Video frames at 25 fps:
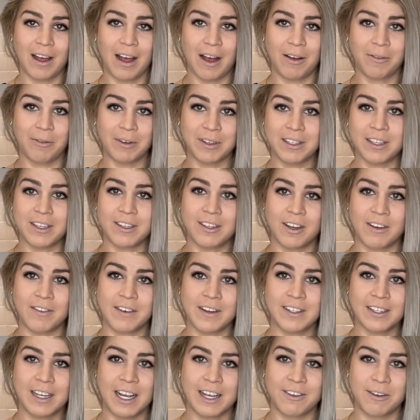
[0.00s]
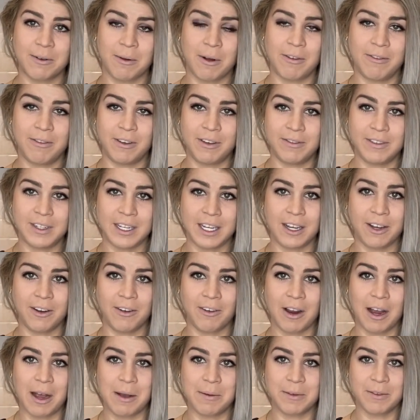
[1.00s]
what's the serving size, for about 15
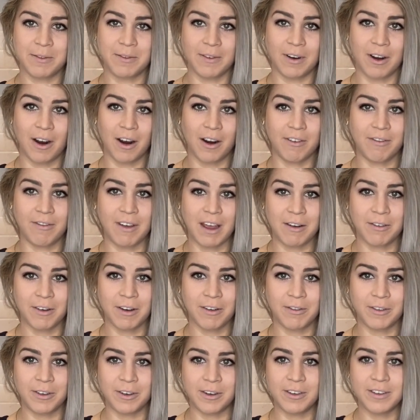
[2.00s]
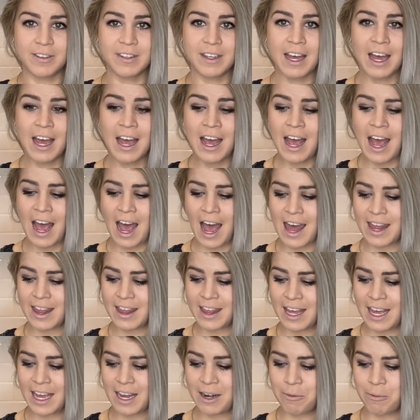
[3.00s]
grams for our favorite foods. And
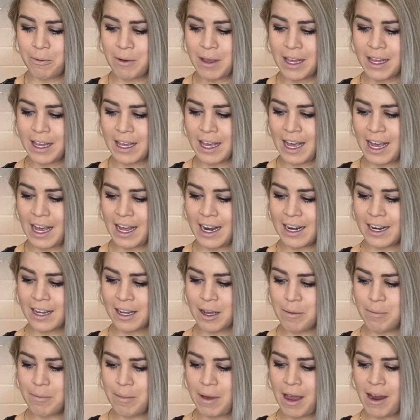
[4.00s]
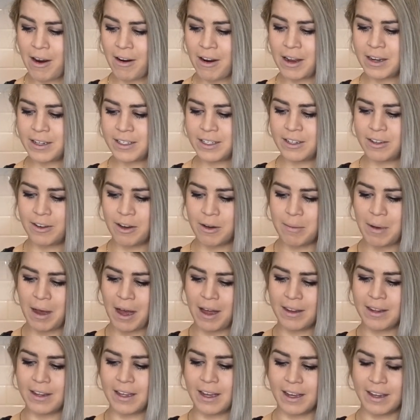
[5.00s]
then we can compare it to
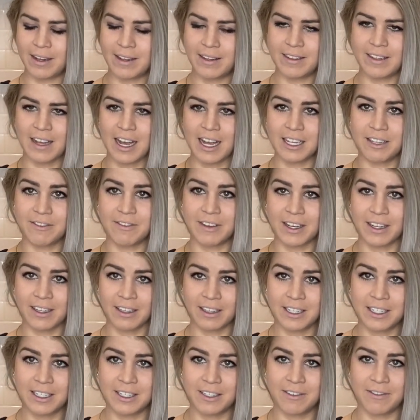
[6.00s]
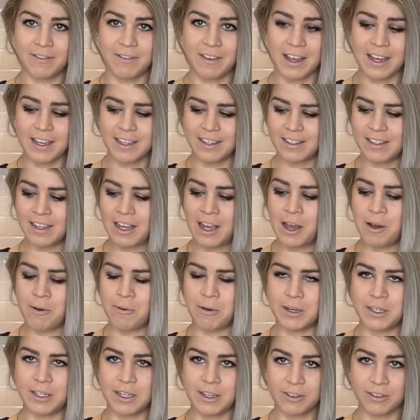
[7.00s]
about the size of a clenched fist,
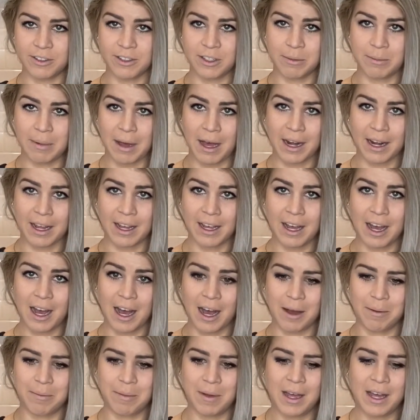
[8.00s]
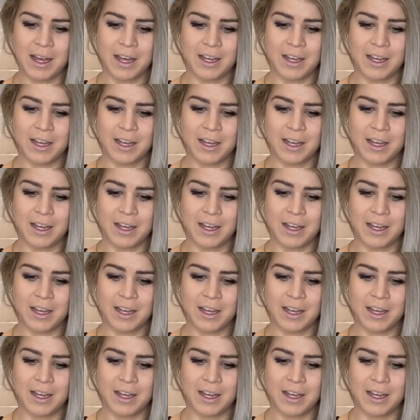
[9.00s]
which equals about a cup,